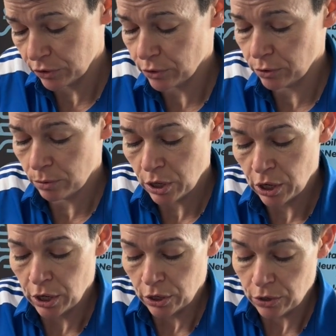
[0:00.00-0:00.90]
tool,
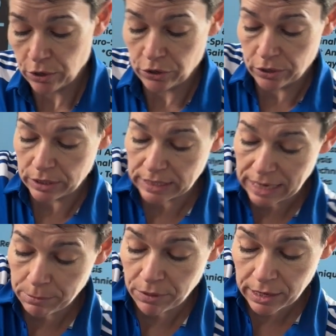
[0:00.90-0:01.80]
you could use the
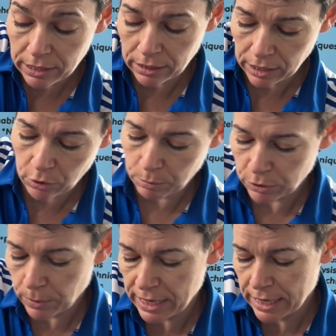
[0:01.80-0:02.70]
same thing and go
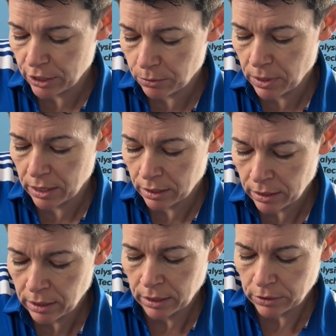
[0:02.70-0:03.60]
between each one.
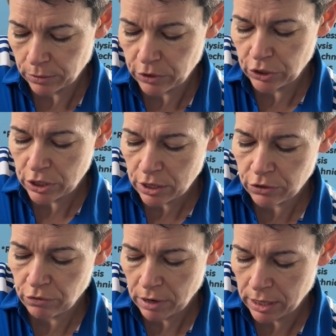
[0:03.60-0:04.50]
So it's
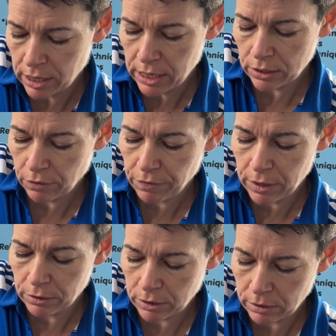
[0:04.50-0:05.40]
just trying to ease off
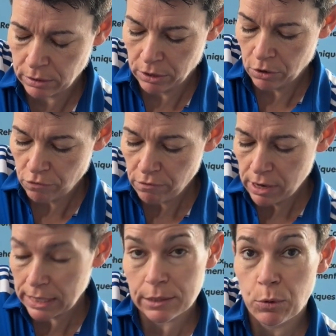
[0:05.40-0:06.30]
those
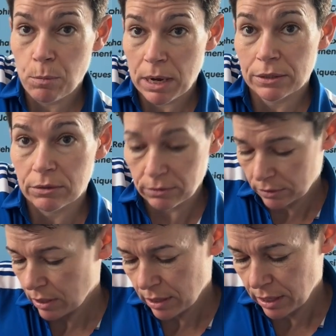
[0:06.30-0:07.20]
really small
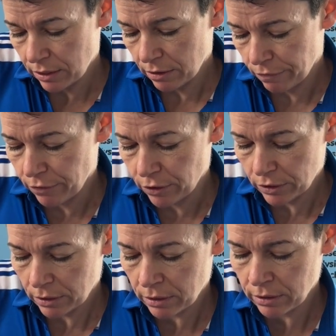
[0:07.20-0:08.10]
muscles in the foot.
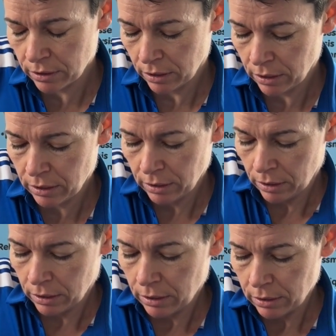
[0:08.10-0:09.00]

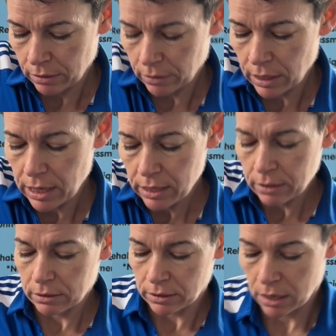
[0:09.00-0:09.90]
Okay,
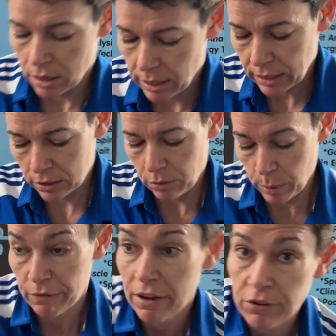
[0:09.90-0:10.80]
so let's do a
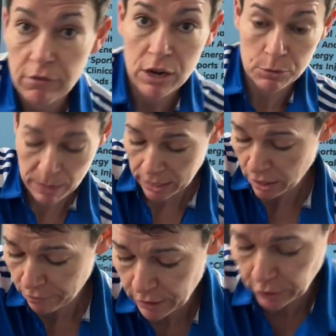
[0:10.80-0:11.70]
bit of effleurage back
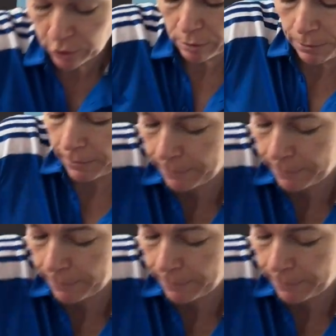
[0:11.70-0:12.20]
over the top.